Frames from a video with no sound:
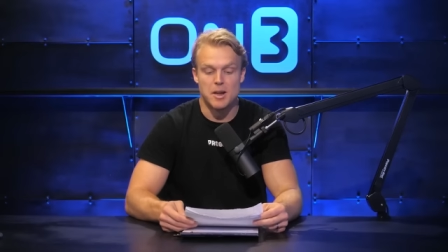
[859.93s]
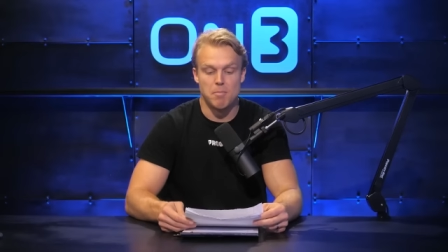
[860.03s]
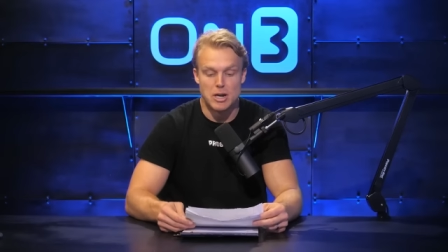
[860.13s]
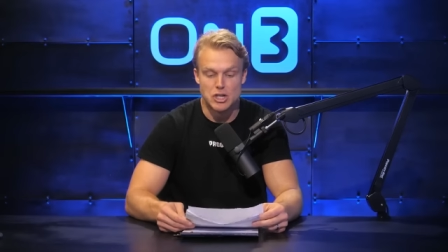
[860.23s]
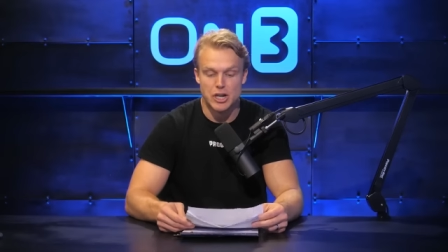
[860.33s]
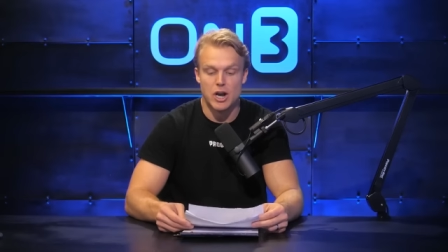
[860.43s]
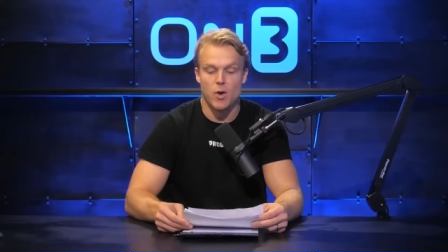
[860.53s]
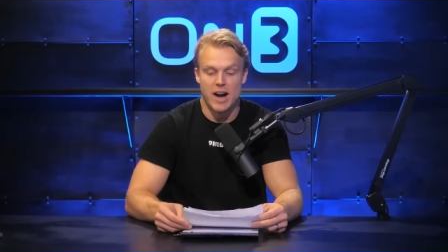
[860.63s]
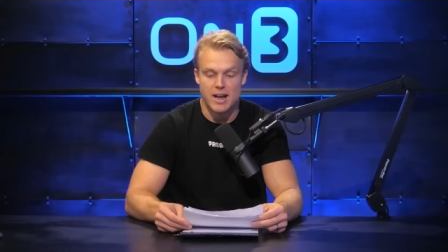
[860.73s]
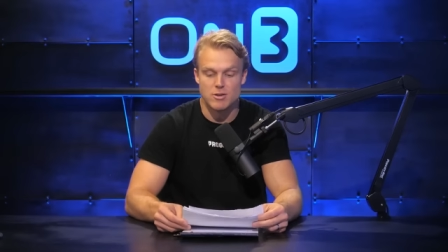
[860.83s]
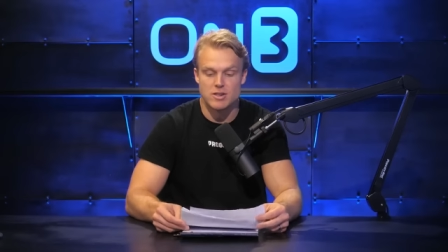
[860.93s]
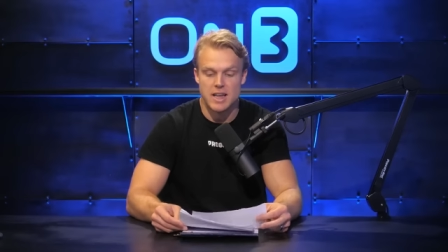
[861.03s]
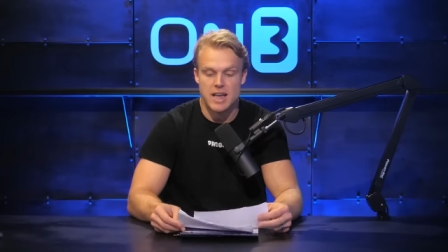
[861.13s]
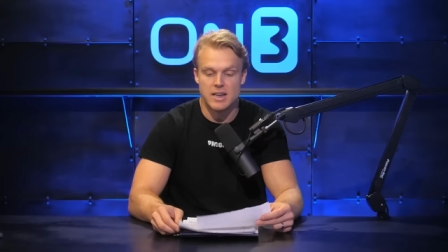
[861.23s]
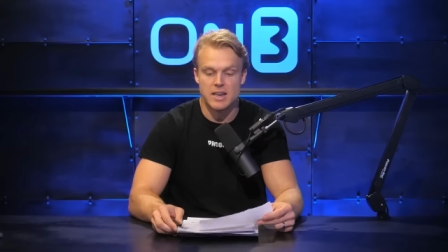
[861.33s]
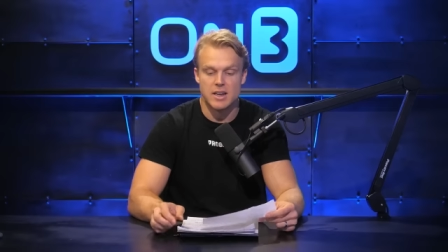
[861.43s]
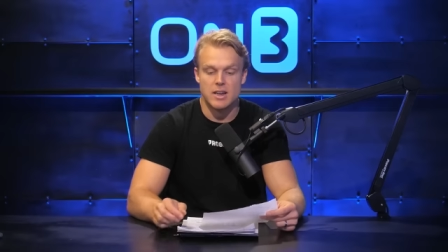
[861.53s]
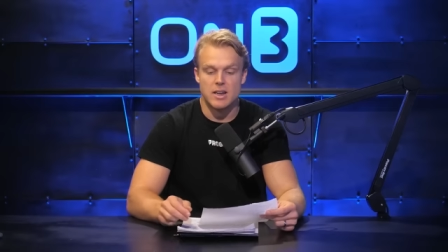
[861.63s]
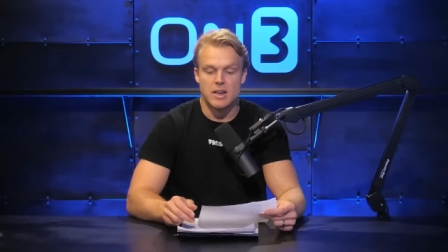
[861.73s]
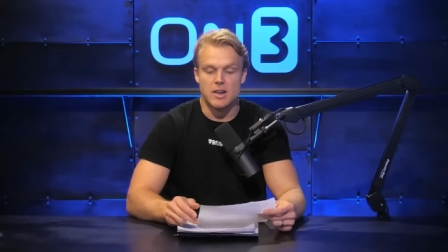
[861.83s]
Michigan, Ohio State,
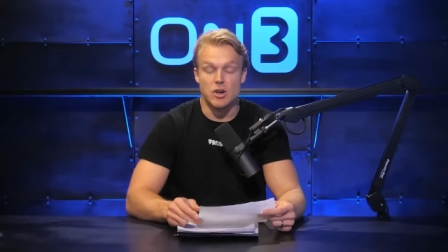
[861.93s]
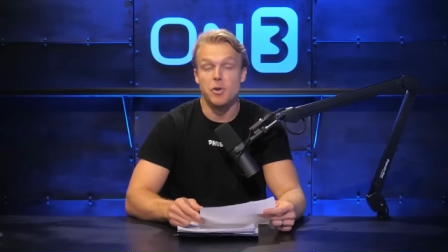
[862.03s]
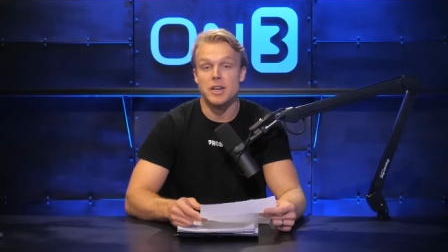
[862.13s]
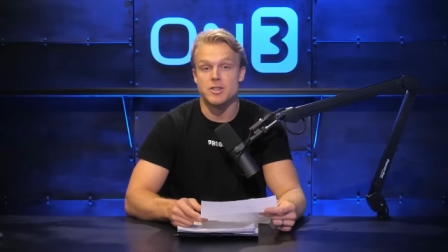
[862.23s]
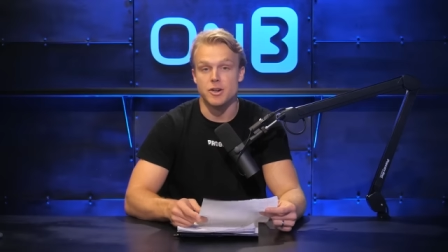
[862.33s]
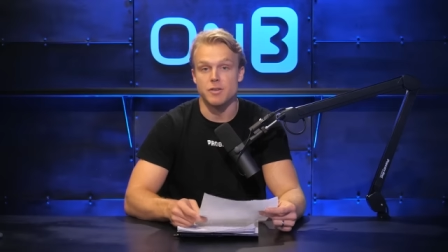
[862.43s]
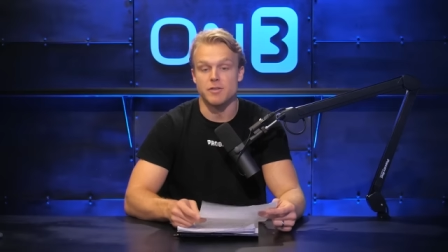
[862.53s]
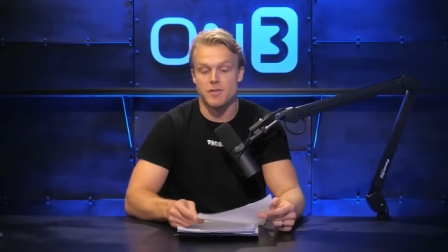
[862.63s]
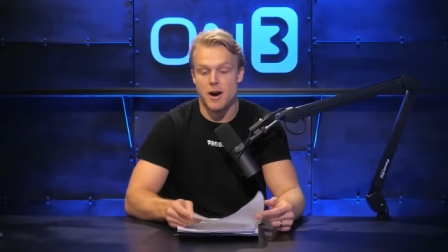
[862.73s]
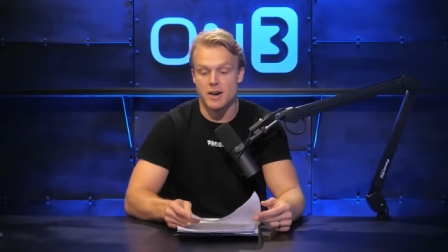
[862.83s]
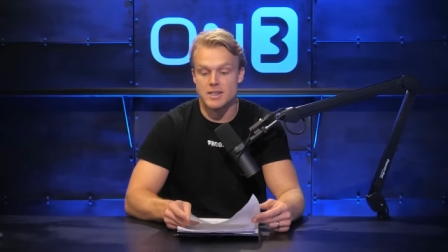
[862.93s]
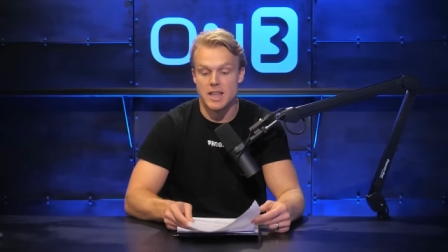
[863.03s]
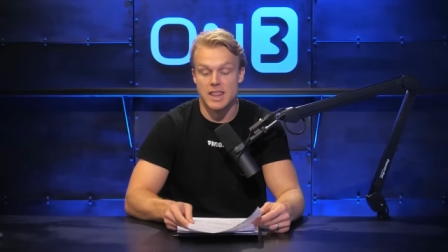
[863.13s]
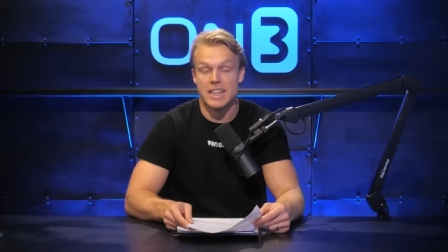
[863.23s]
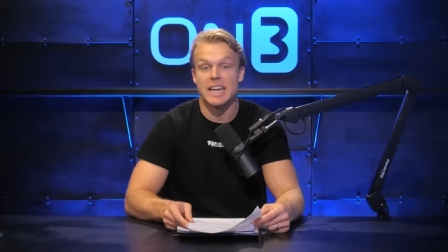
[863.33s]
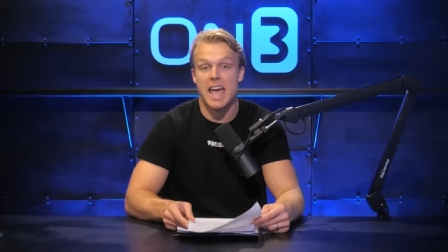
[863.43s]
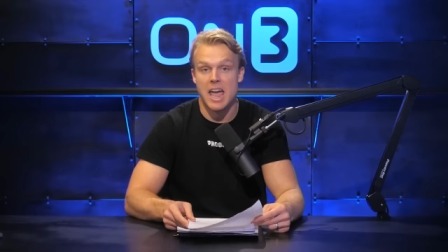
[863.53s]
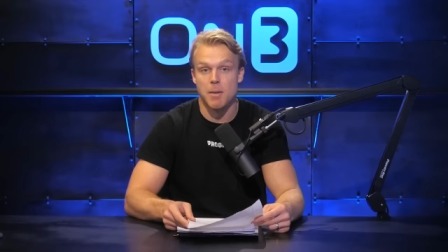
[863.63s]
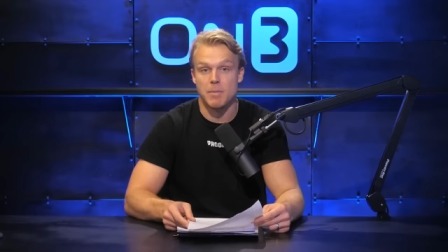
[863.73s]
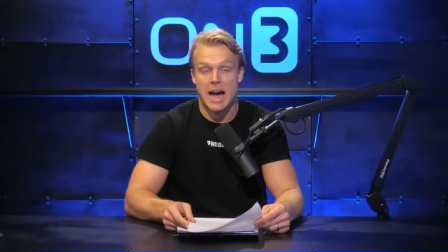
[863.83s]
noon Eastern, Fox. The
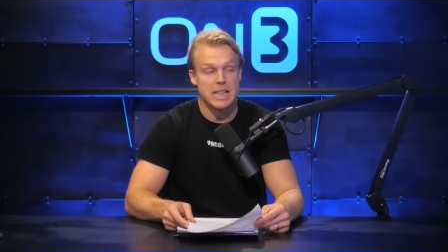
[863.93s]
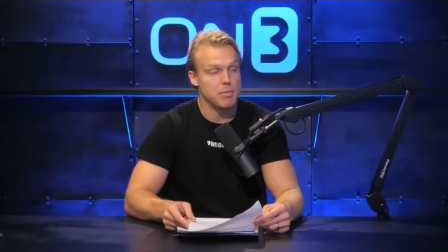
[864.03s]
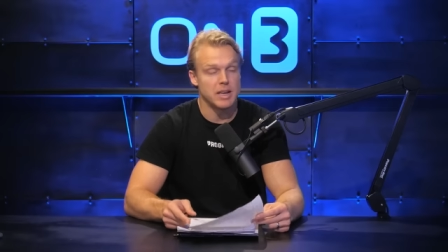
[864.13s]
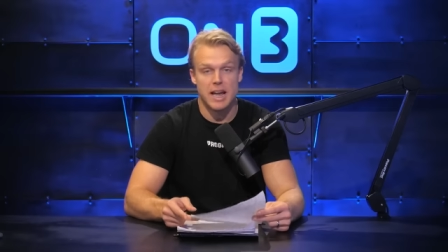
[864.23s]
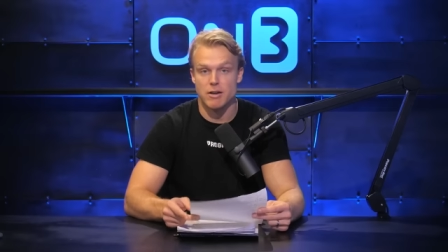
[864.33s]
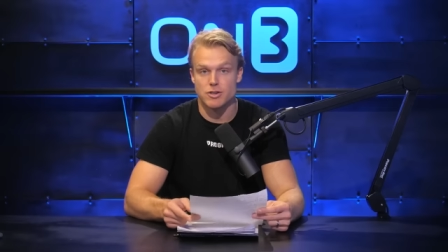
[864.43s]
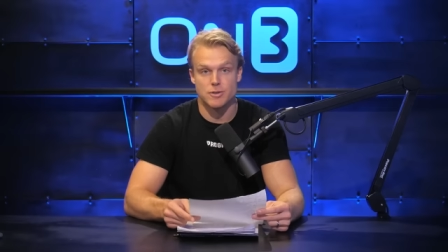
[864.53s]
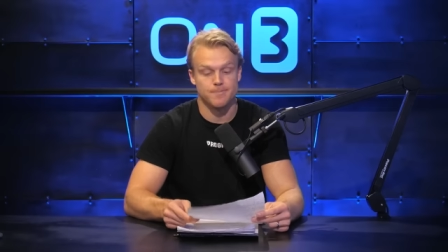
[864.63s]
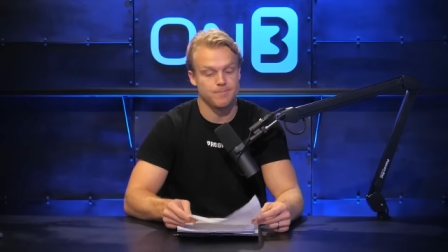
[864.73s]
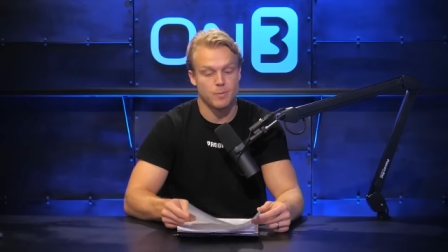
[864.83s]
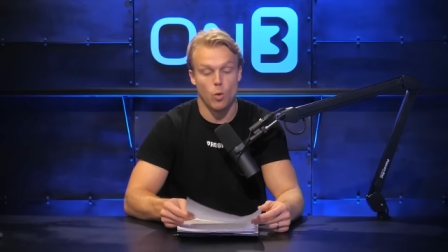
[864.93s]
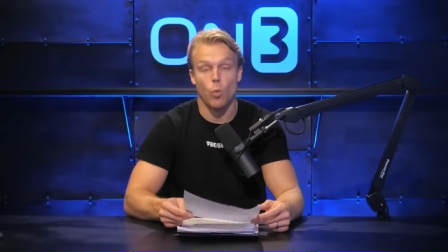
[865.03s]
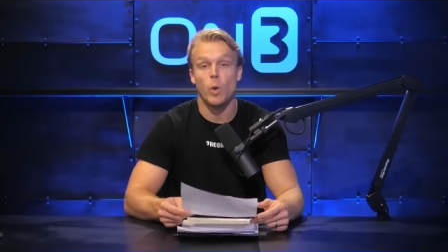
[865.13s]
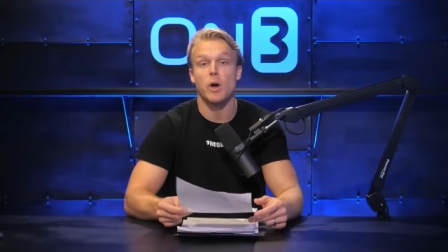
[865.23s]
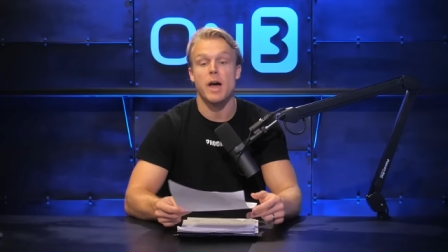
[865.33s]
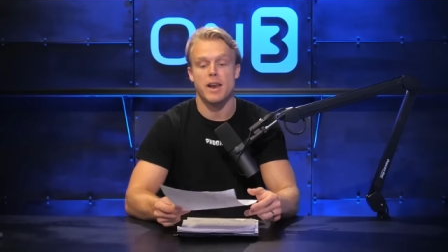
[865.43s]
game at the Big House will not